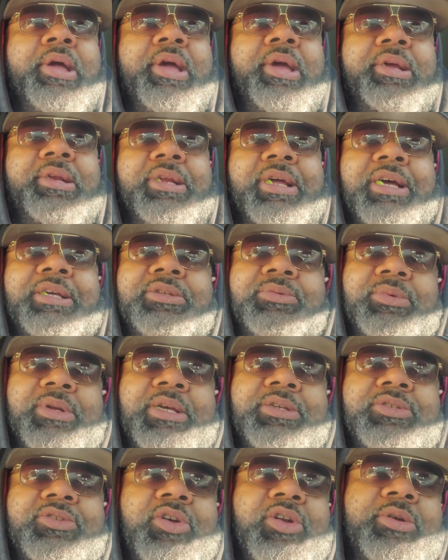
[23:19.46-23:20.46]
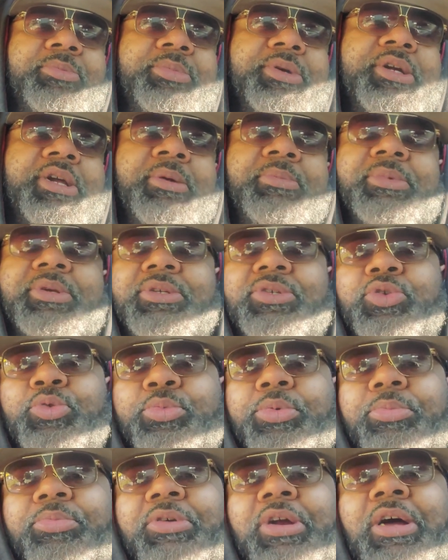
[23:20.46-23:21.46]
And that's when I started becoming
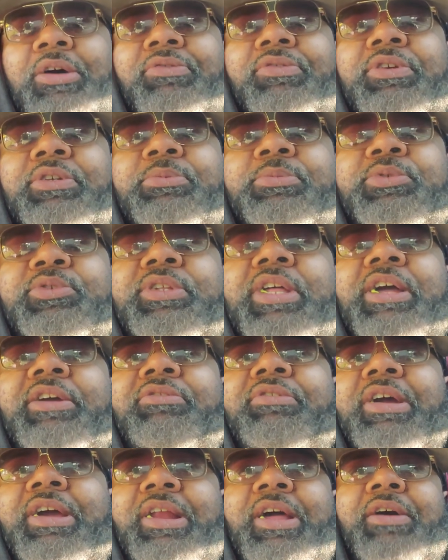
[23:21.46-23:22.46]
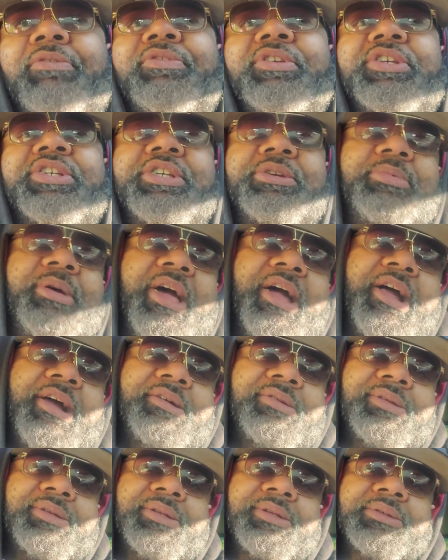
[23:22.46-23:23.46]
super profitable, like right after she
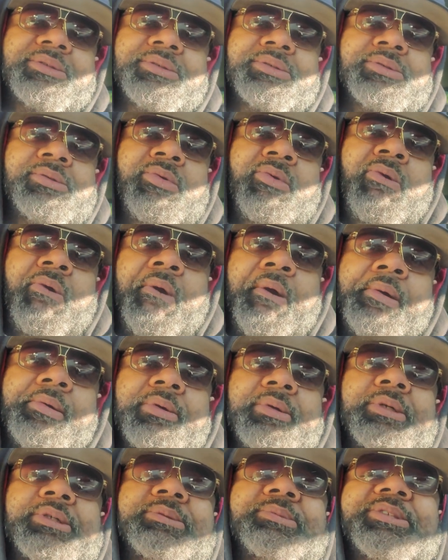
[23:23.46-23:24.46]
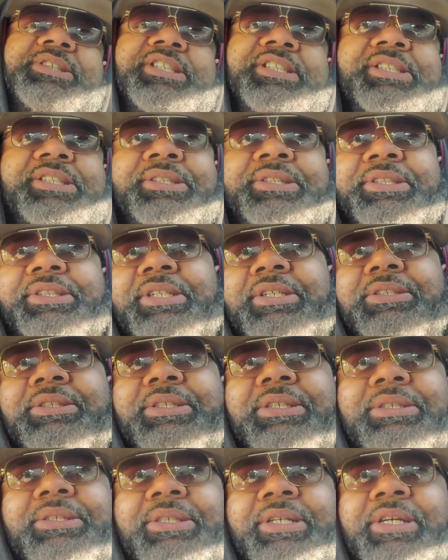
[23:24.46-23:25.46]
passed. You know what I'm saying? And I was
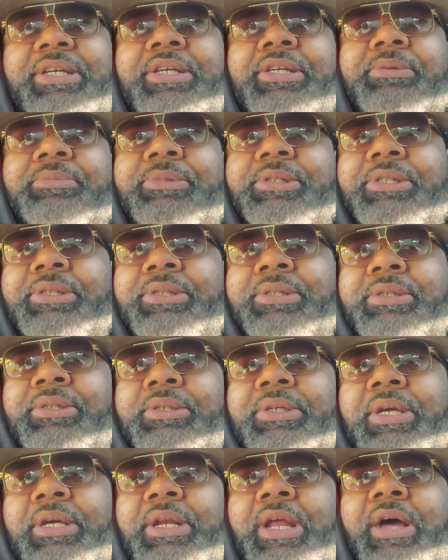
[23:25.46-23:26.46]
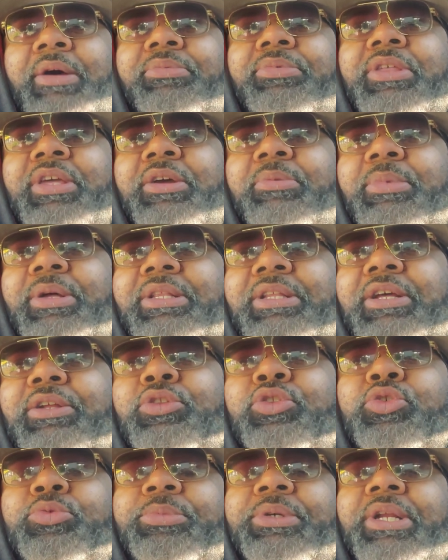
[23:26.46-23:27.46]
like, damn, man. And I think about that
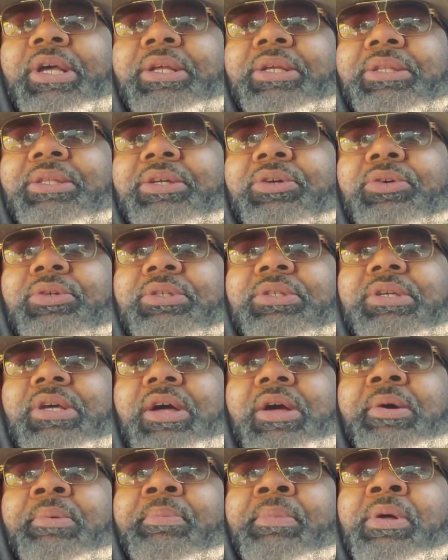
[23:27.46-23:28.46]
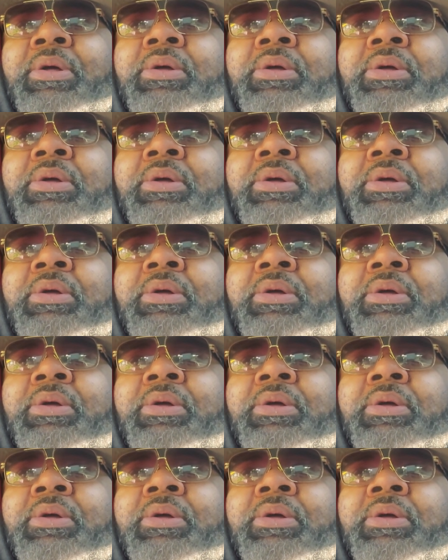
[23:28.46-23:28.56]
Illuminati thing all the time.